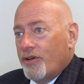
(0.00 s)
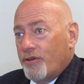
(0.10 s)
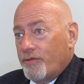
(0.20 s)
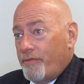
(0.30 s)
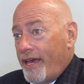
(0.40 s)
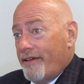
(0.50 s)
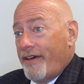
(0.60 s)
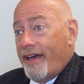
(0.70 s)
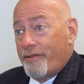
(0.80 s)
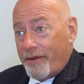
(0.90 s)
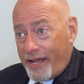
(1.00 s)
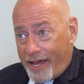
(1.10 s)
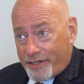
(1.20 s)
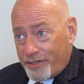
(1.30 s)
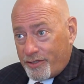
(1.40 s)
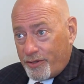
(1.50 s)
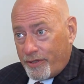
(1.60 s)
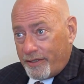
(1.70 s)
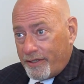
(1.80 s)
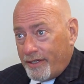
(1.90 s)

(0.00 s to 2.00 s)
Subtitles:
who may have had a reaction to it.